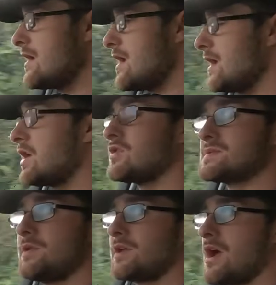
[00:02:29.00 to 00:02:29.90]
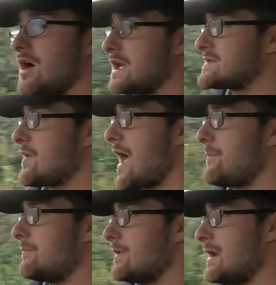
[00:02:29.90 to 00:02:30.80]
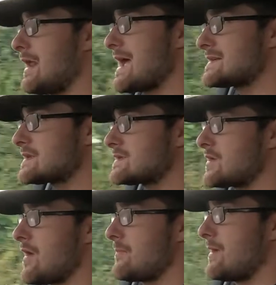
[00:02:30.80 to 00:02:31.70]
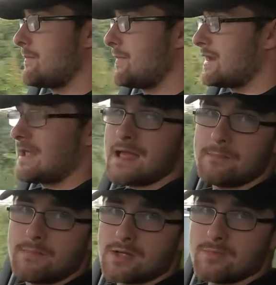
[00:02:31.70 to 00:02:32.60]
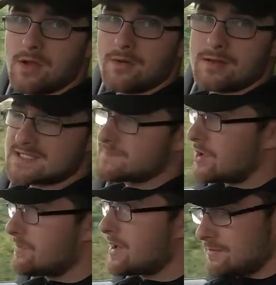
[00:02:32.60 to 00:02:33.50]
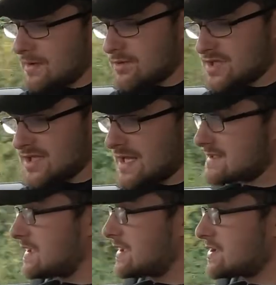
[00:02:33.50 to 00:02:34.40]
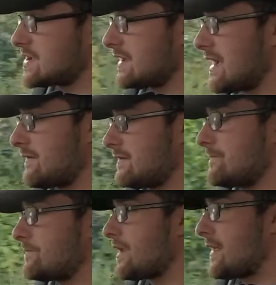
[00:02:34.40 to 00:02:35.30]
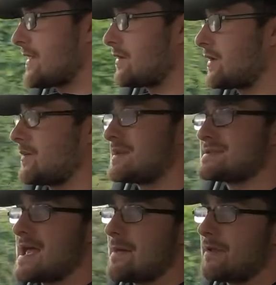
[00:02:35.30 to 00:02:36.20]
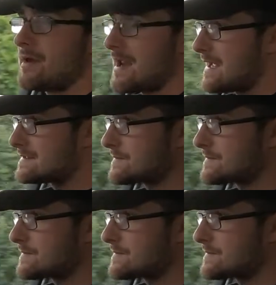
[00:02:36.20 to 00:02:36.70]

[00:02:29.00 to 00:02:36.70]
You can also put the car into M and S, so meaning manual mode and sport mode, by pushing the gear stick to the left, and then it'll go into M and S.